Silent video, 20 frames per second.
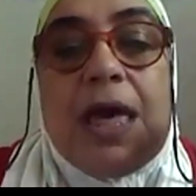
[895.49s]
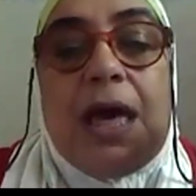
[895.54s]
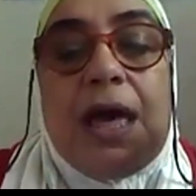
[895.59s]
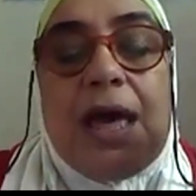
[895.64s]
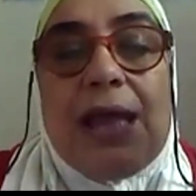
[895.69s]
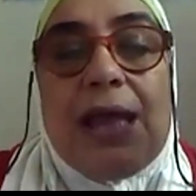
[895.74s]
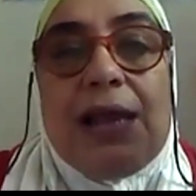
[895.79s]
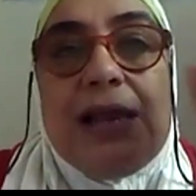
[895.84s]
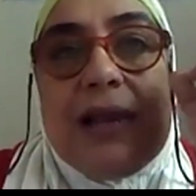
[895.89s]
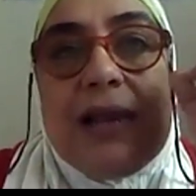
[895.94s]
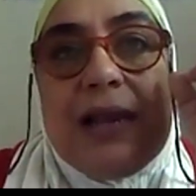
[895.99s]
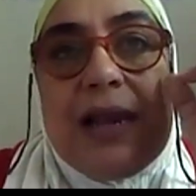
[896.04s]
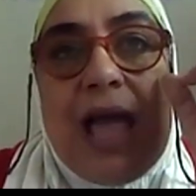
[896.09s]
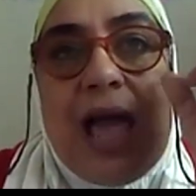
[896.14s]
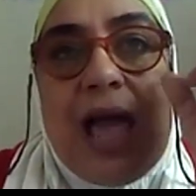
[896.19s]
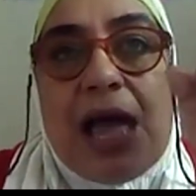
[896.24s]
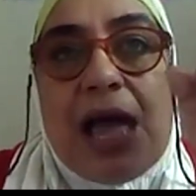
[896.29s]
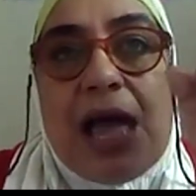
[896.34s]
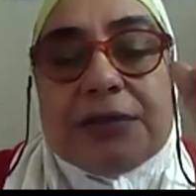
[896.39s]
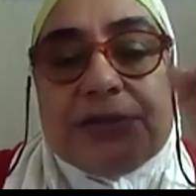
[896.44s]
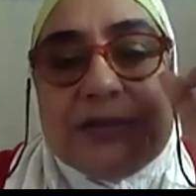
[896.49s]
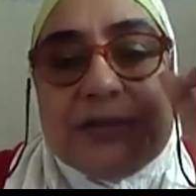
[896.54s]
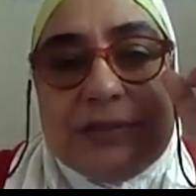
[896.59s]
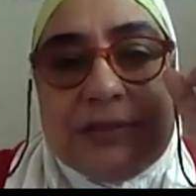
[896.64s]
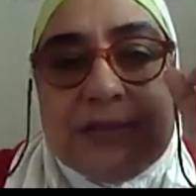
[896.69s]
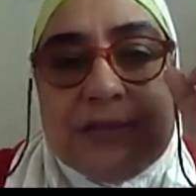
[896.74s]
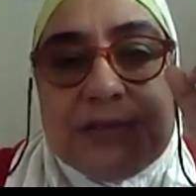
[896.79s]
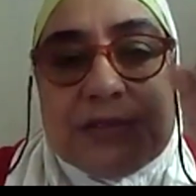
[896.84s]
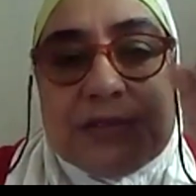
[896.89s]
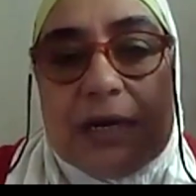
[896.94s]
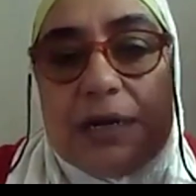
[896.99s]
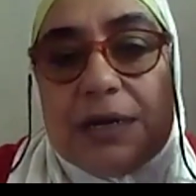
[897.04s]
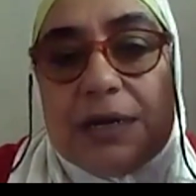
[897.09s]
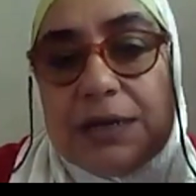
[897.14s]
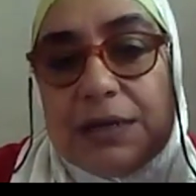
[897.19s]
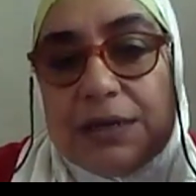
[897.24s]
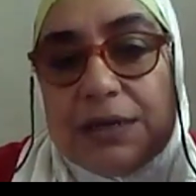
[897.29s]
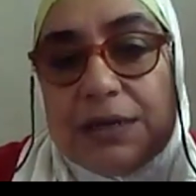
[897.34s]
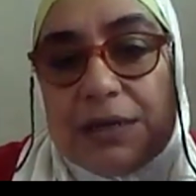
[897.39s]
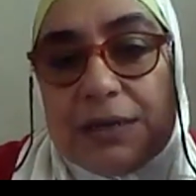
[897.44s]
Al-hajj.
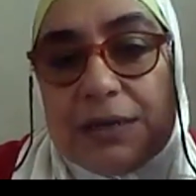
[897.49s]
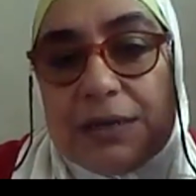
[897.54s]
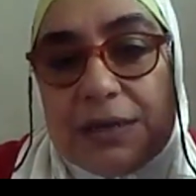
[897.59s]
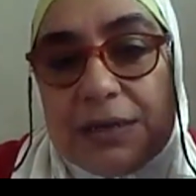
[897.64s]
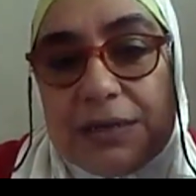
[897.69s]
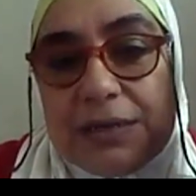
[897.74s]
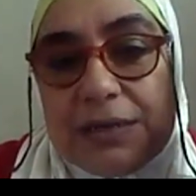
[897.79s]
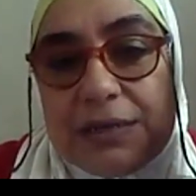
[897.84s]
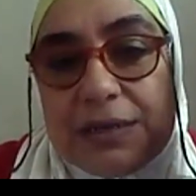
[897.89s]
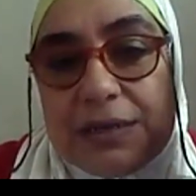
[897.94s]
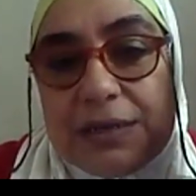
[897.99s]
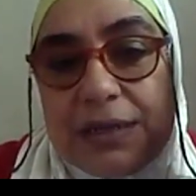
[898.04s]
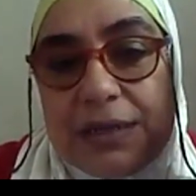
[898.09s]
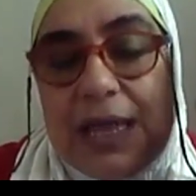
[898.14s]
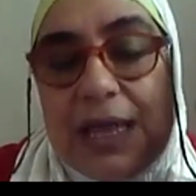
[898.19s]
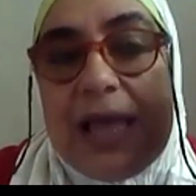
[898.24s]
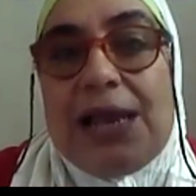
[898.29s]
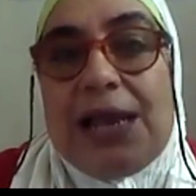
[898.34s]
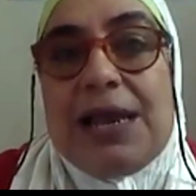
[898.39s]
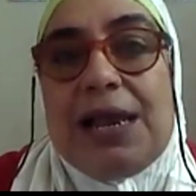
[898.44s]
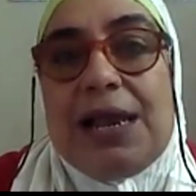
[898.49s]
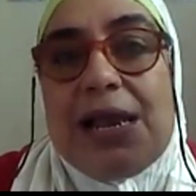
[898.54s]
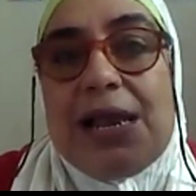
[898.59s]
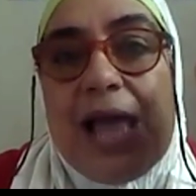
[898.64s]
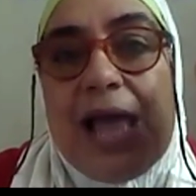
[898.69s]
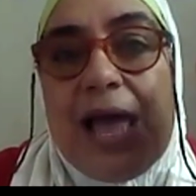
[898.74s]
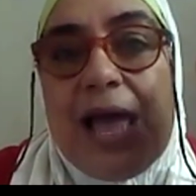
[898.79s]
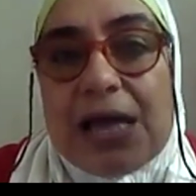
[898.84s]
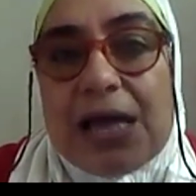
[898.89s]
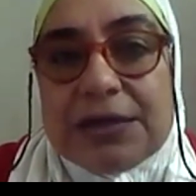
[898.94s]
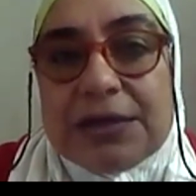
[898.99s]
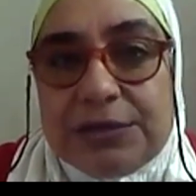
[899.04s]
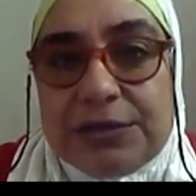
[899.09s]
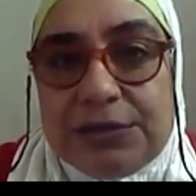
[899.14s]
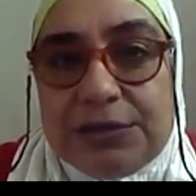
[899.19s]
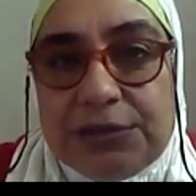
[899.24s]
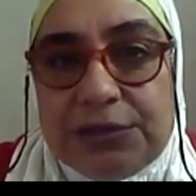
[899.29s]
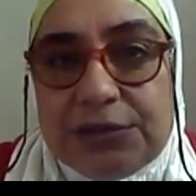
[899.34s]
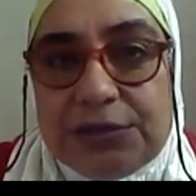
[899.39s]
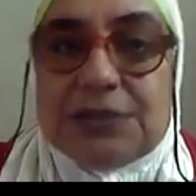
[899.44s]

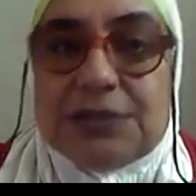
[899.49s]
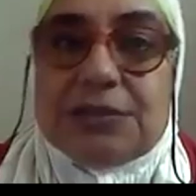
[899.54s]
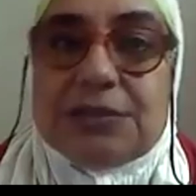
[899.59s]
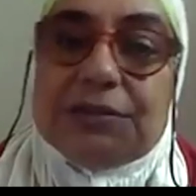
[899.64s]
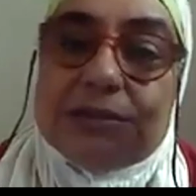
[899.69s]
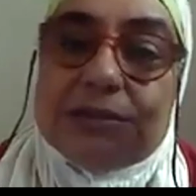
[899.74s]
Al-hajj.